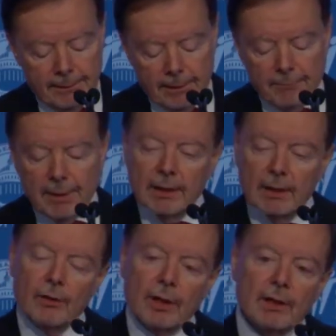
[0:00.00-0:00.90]
I mean,
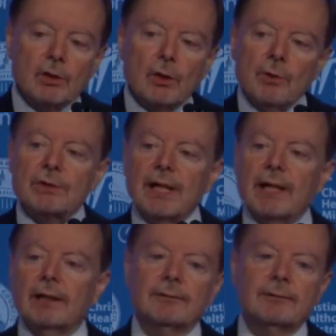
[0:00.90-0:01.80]
and it's almost
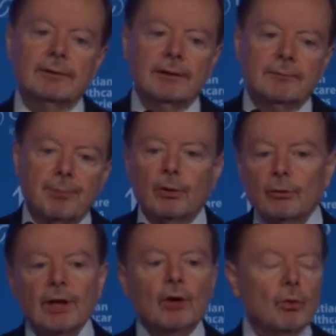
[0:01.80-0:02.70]
like
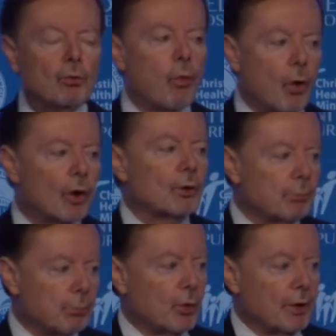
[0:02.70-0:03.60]
political
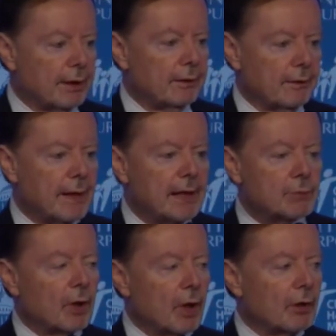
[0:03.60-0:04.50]
waterboarding. That's
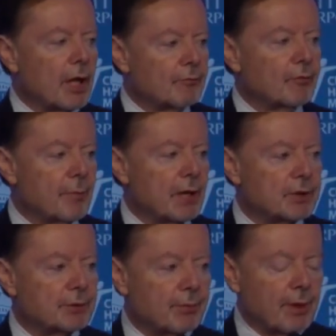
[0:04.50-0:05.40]
what our
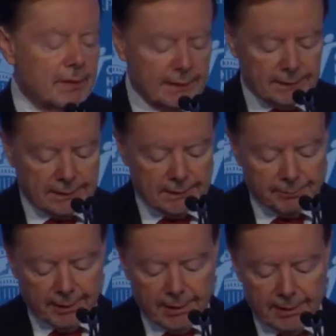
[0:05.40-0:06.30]
confirmation process has
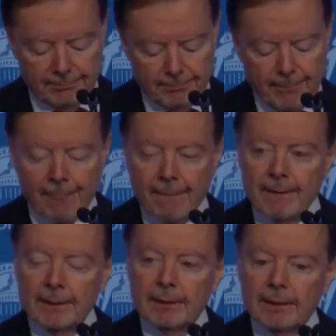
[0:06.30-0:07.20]
become.
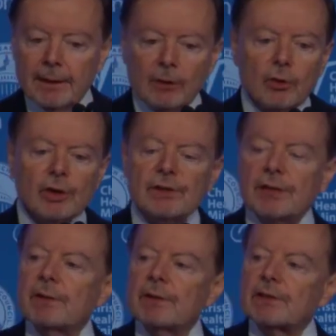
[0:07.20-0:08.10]
And look at
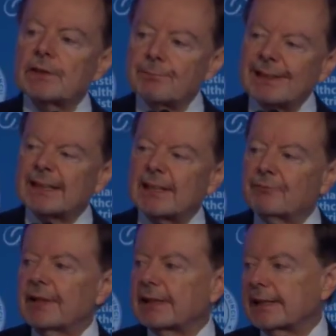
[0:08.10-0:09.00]
some of the
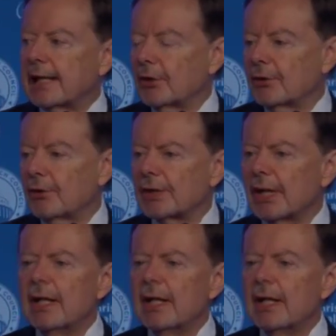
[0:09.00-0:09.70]
specific senators.